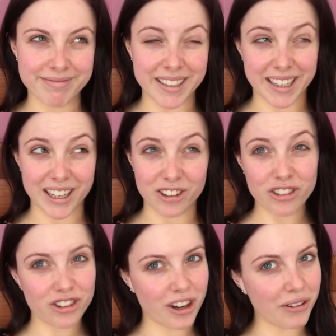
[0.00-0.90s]
And I guess
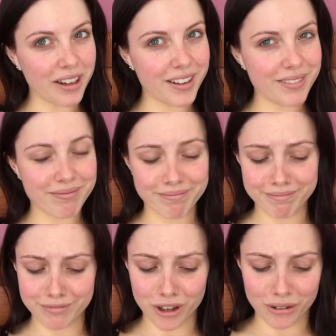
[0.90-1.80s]
Sherry?
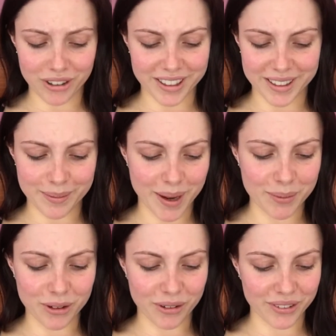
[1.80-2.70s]
Not really,
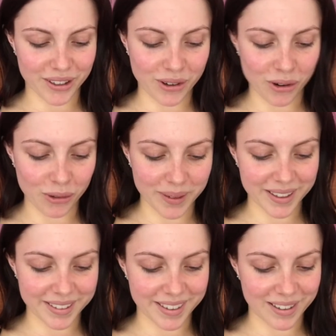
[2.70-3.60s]
people don't really call me
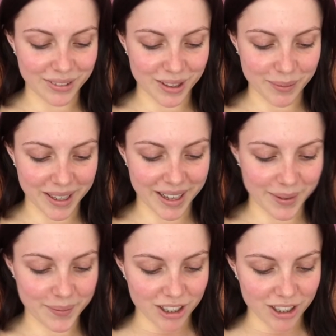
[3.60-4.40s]
anything other than my name.